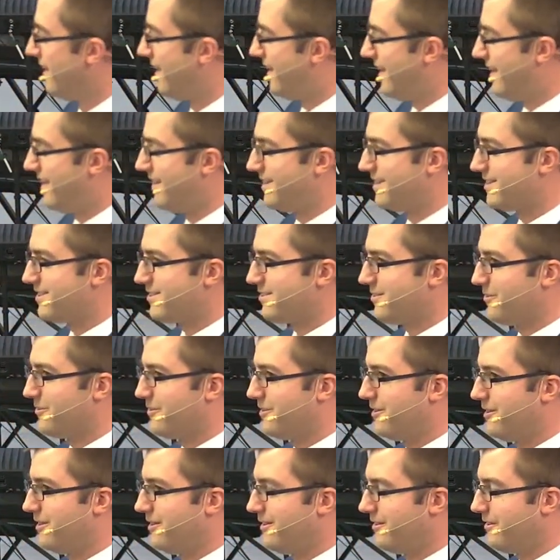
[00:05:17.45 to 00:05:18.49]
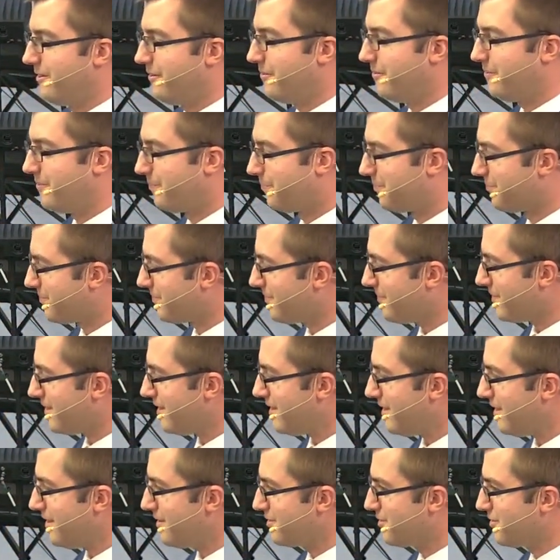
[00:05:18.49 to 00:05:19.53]
And so the um,
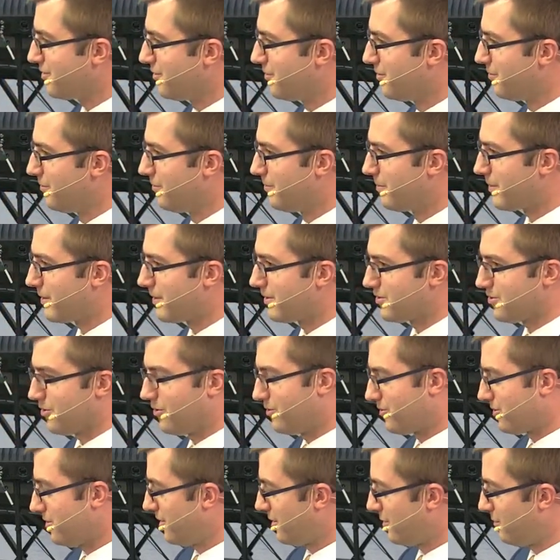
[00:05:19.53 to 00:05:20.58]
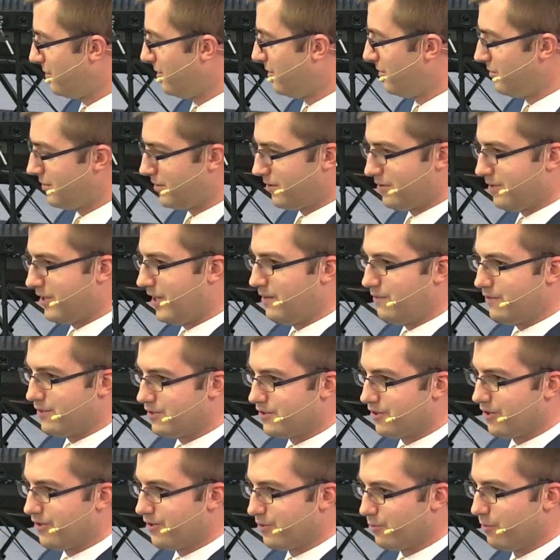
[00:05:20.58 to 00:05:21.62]
so Saul's like, well, you know,
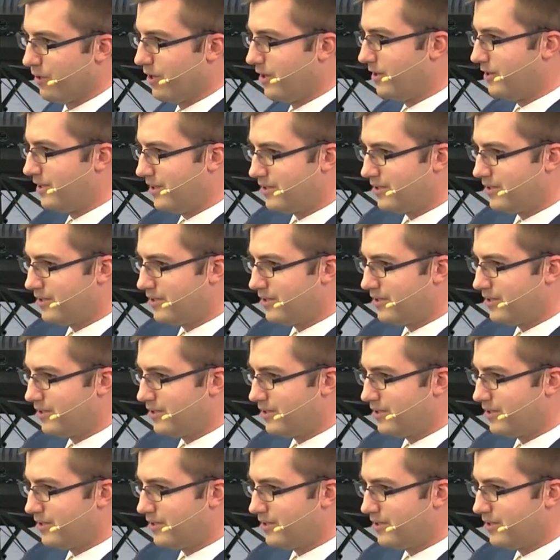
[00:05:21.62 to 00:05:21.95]
David's on the run.